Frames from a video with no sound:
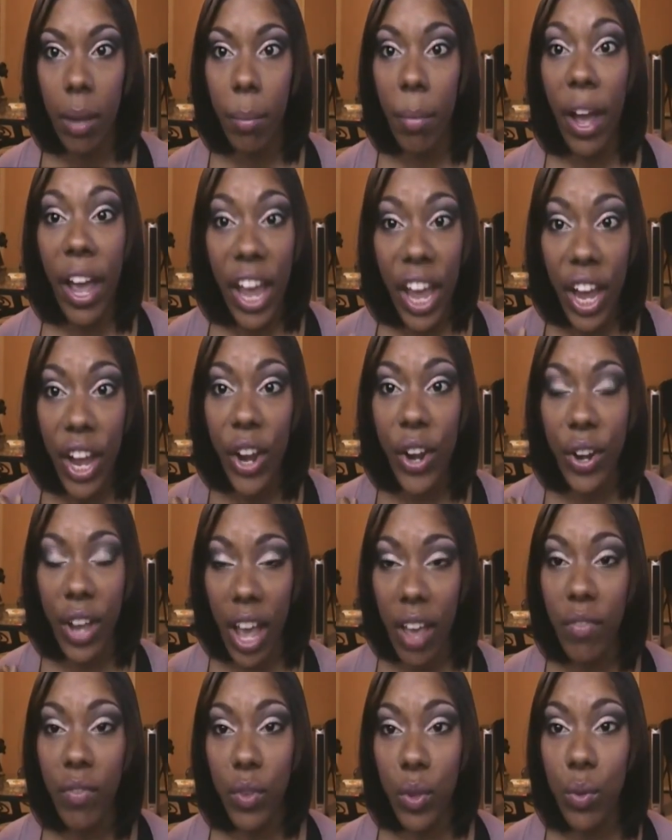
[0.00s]
my hair,
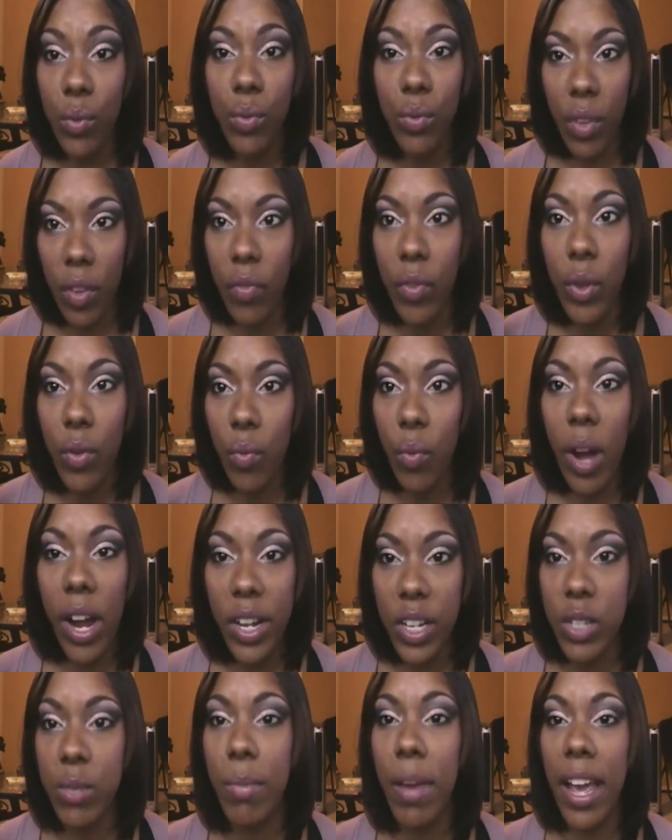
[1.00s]
have you if you've
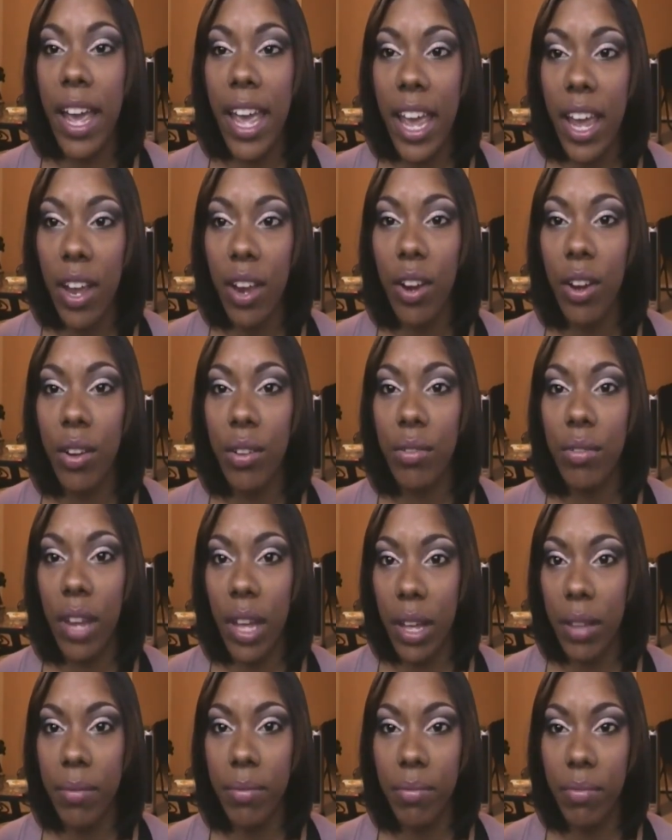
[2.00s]
watched my hair
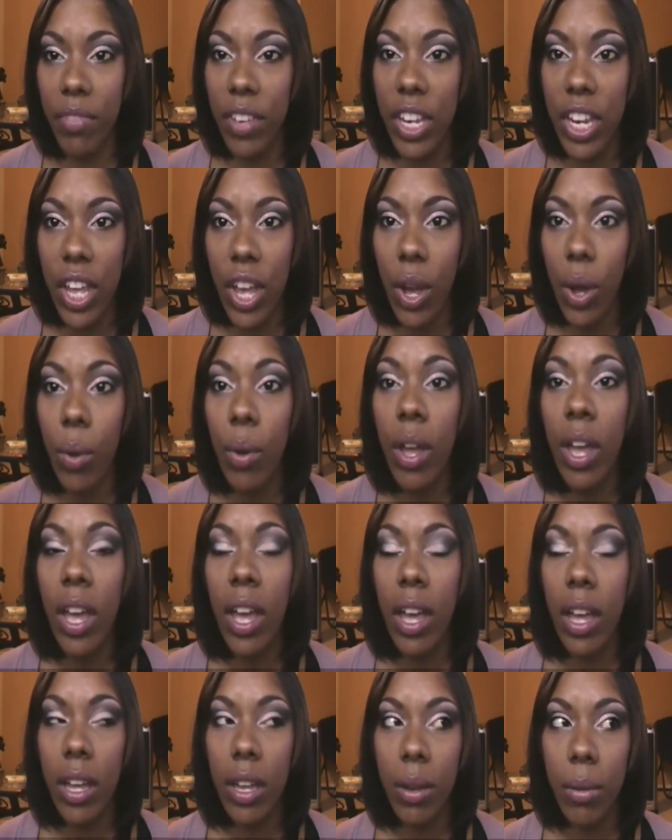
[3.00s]
video,
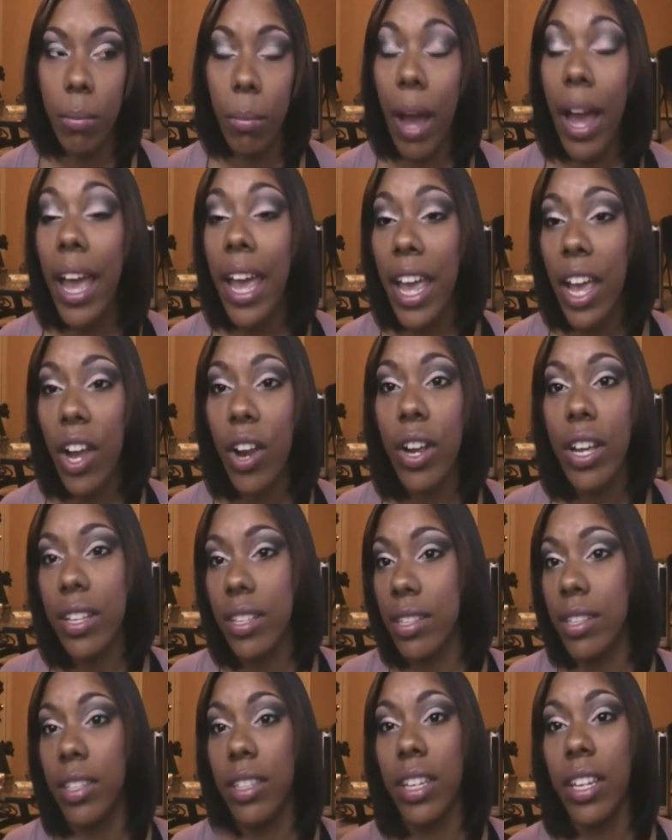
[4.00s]
my hair
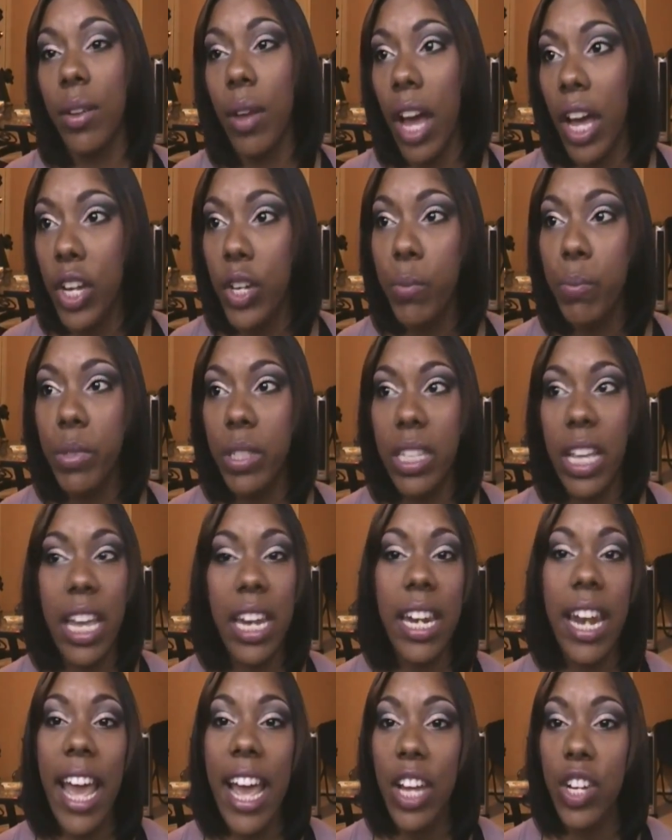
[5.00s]
is
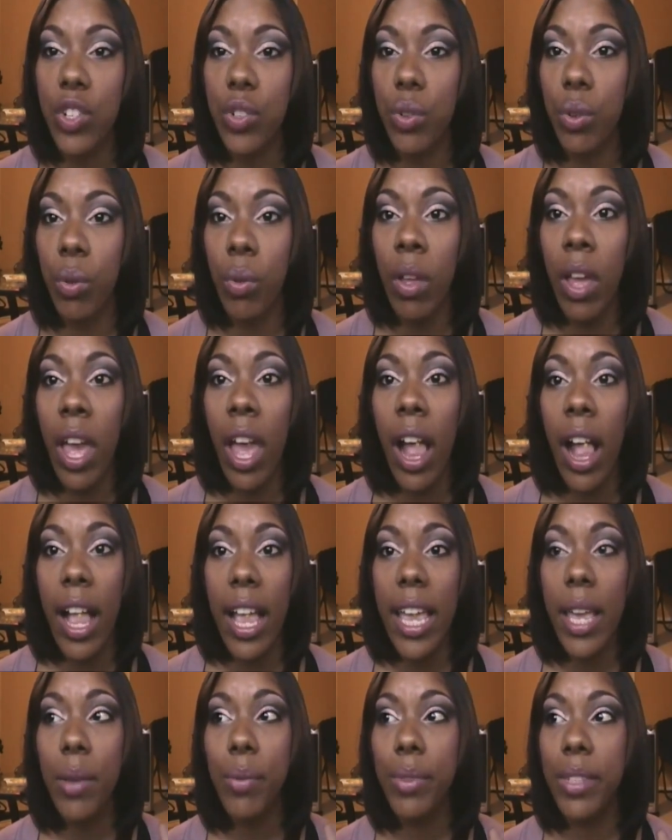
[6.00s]
100% natural.
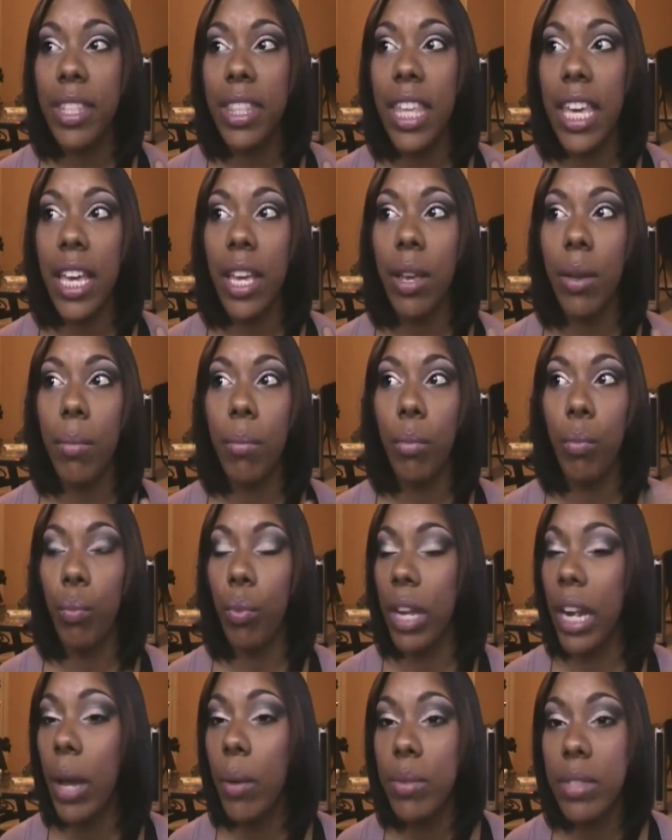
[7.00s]
It was thick.
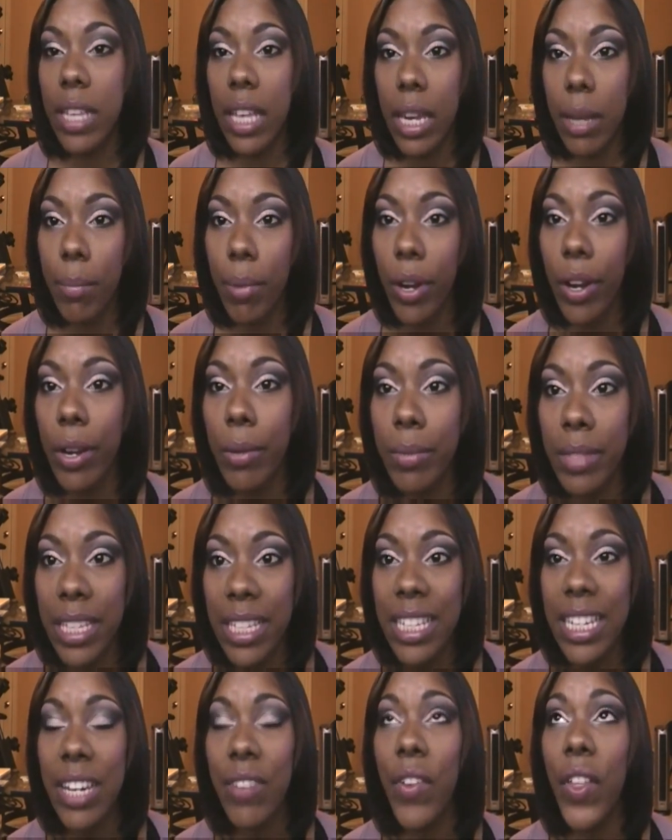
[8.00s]
When I was getting perms,
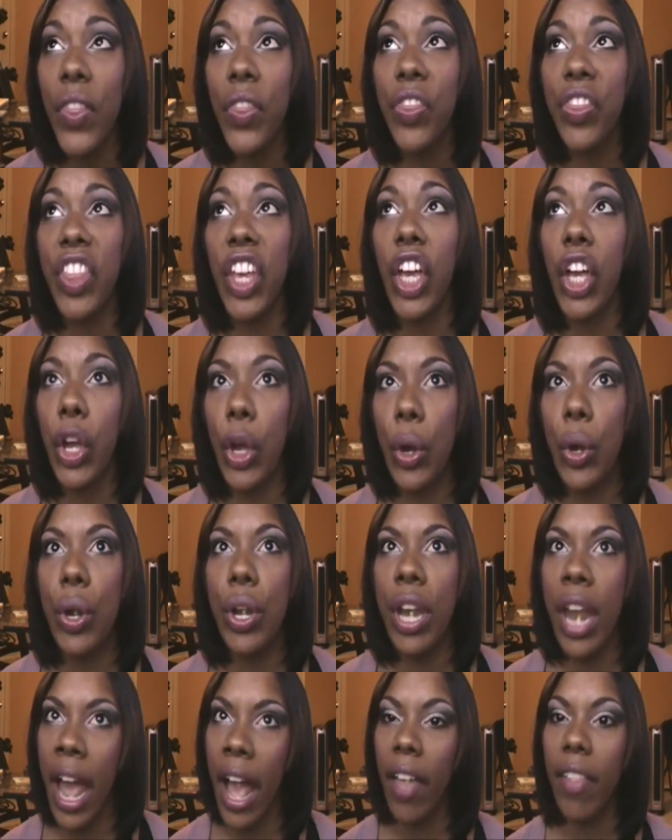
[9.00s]
it's even thicker
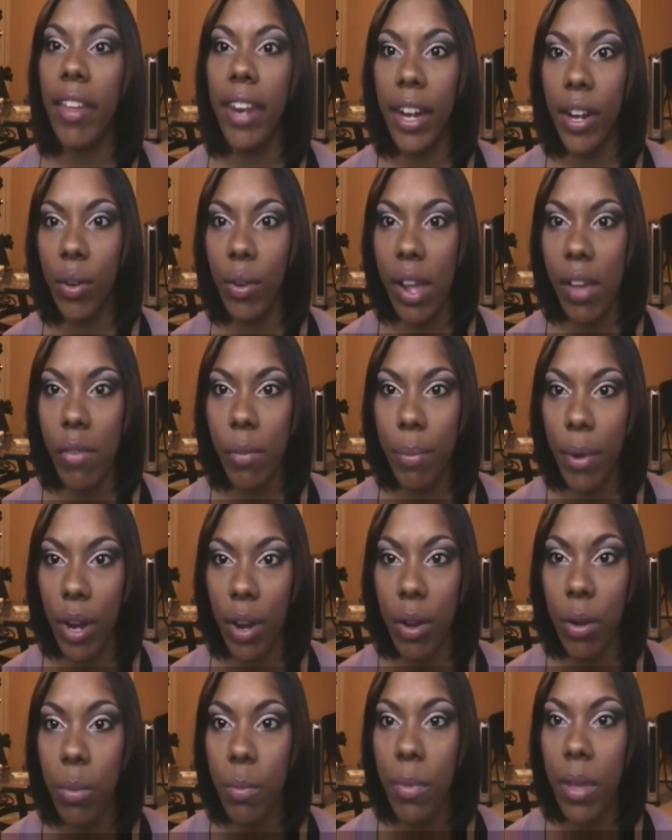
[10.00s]
now that I don't have a
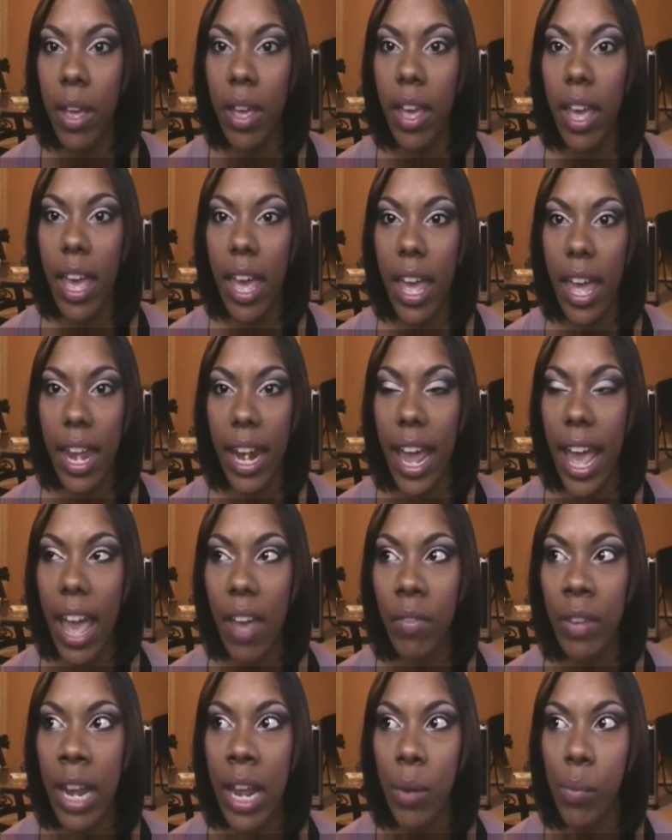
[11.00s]
perm and I
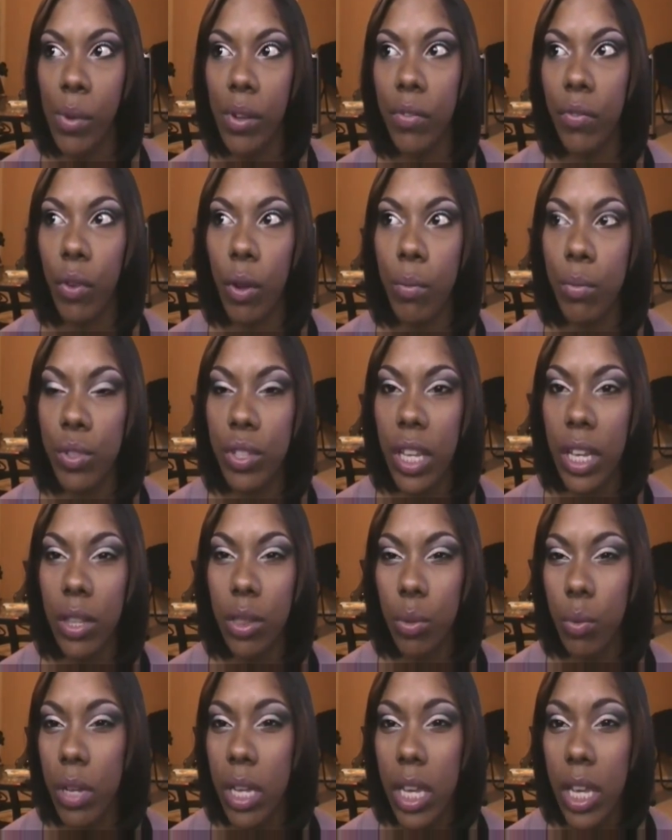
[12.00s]
haven't had one for almost
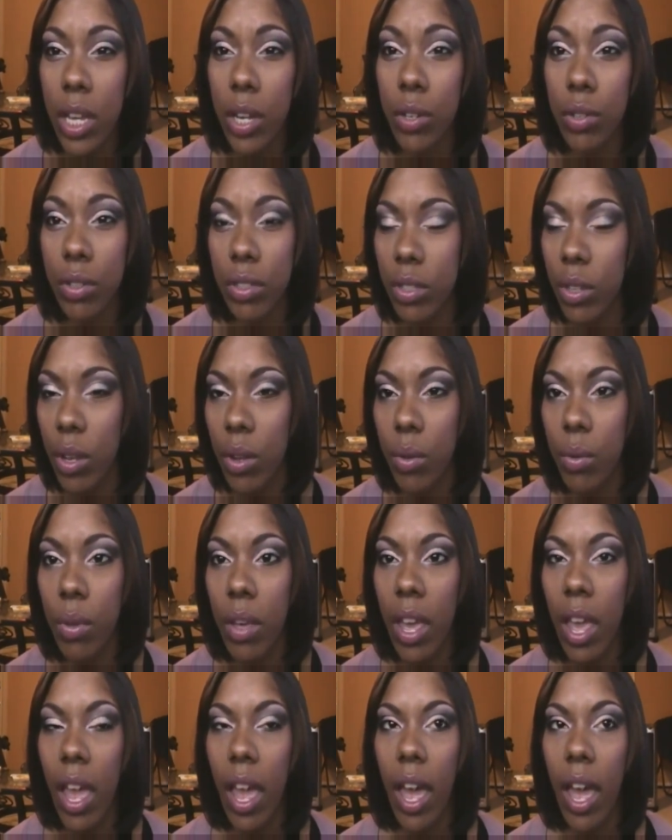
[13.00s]
like 3 years or so.